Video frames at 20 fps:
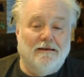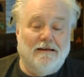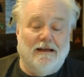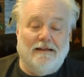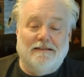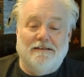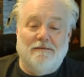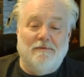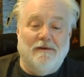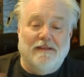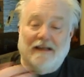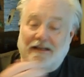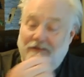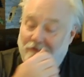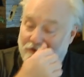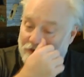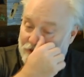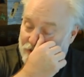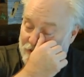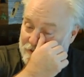Uh, to me, that's
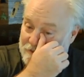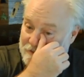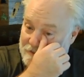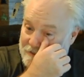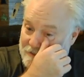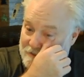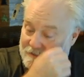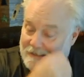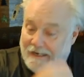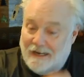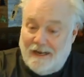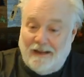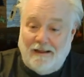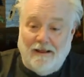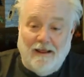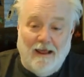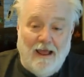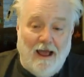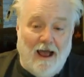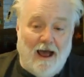what Jesus is saying.
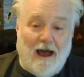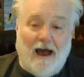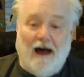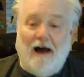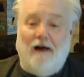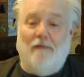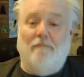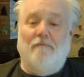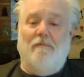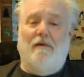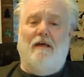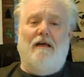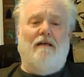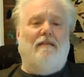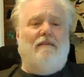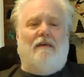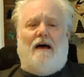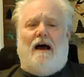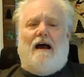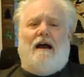Um,
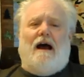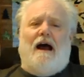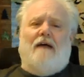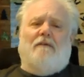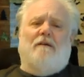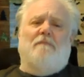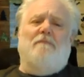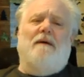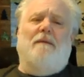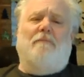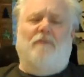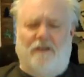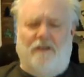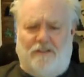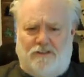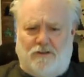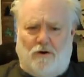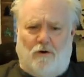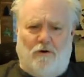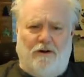I, I, remember
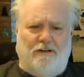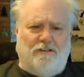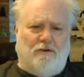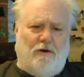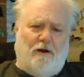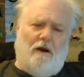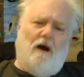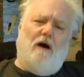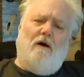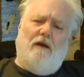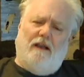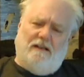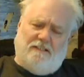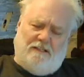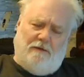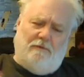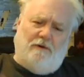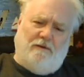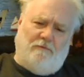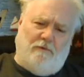historians going, "Oh, you
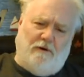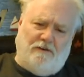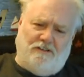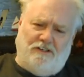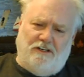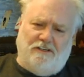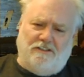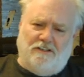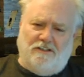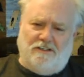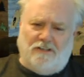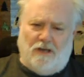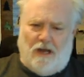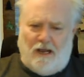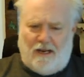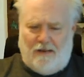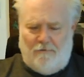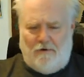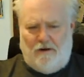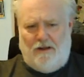see what, what Jesus is
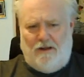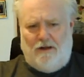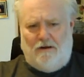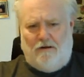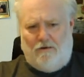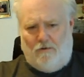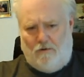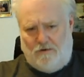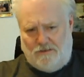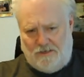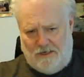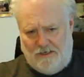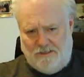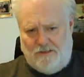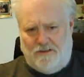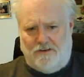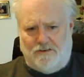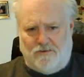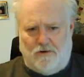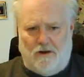talking about here? Of course,
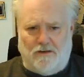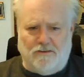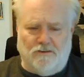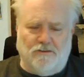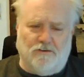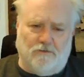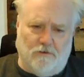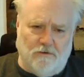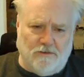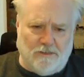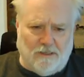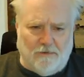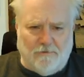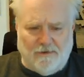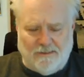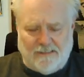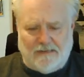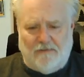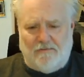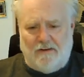is the destruction of Jerusalem
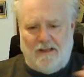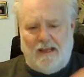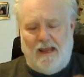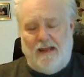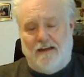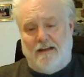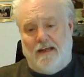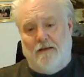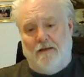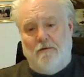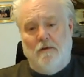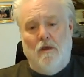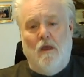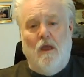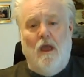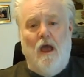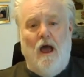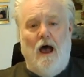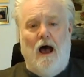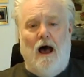in 70 A.D."
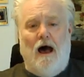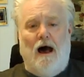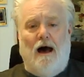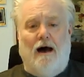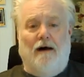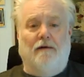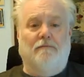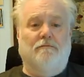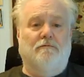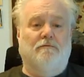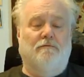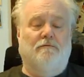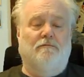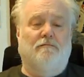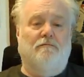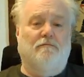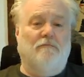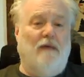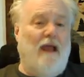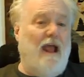
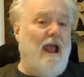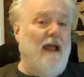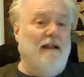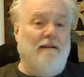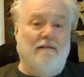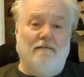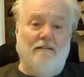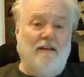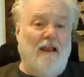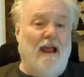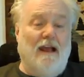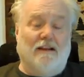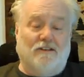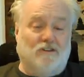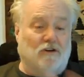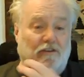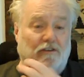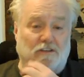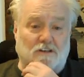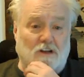Um, and yeah,
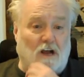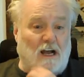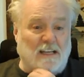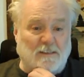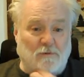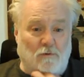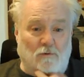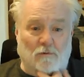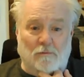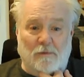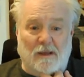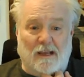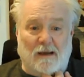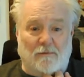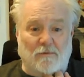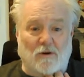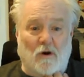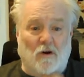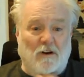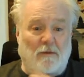sure, this gospel will
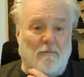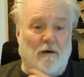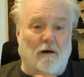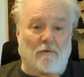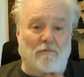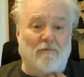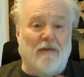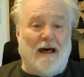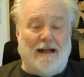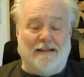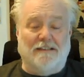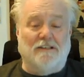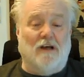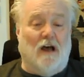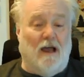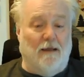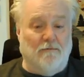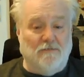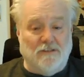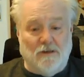become known about that
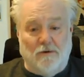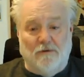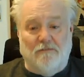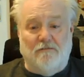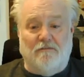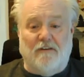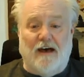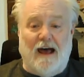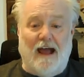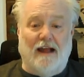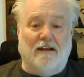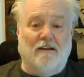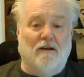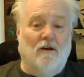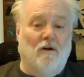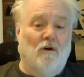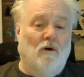time. So, in fact,